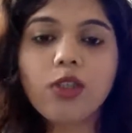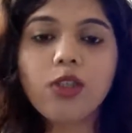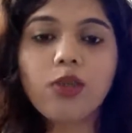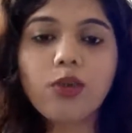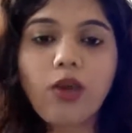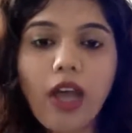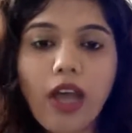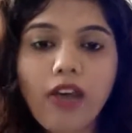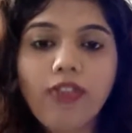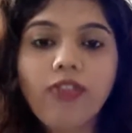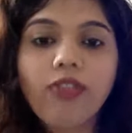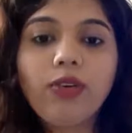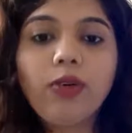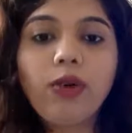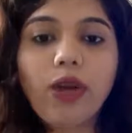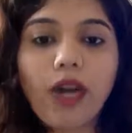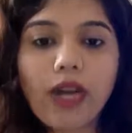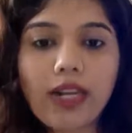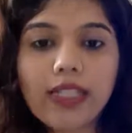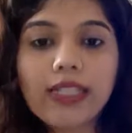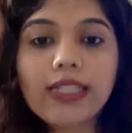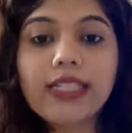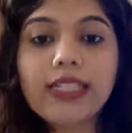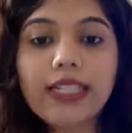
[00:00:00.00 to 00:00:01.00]
You have to
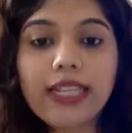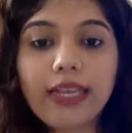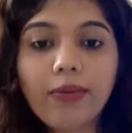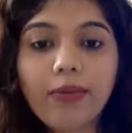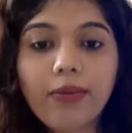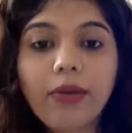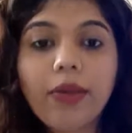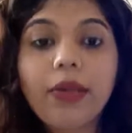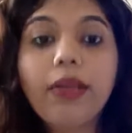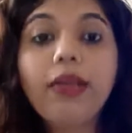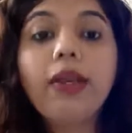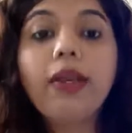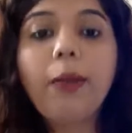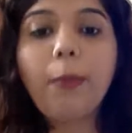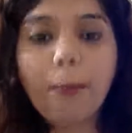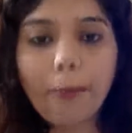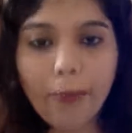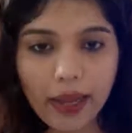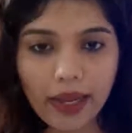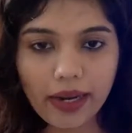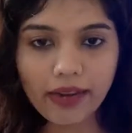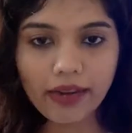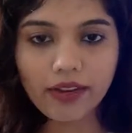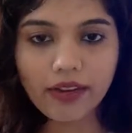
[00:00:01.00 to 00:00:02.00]
answer them in
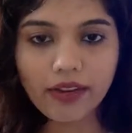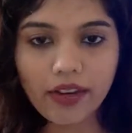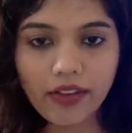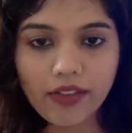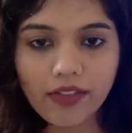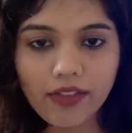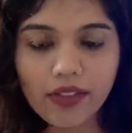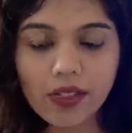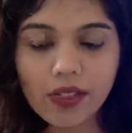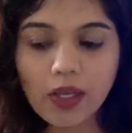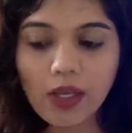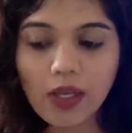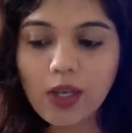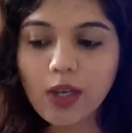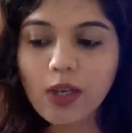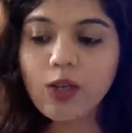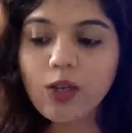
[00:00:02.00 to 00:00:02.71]
paragraphs.